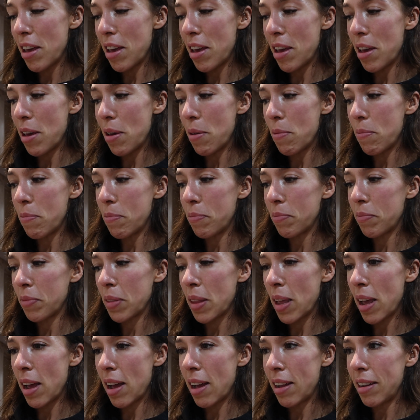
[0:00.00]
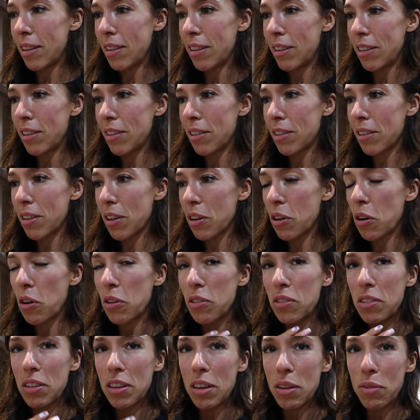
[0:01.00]
Um, and a
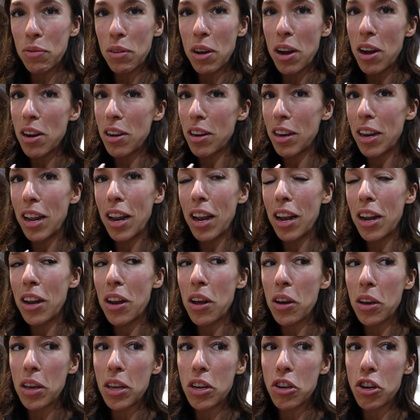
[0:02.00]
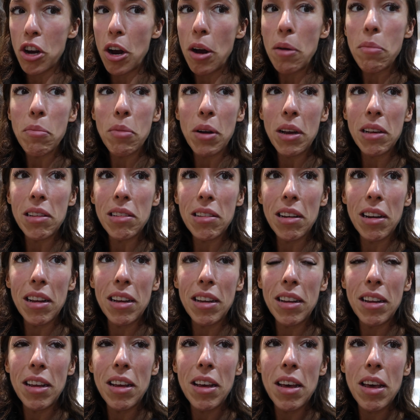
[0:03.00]
Costa gift card and a little Lucky Charm
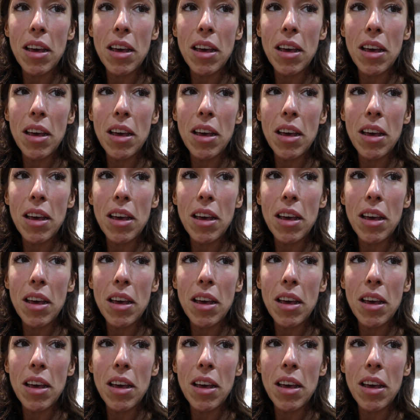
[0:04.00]
bracelet.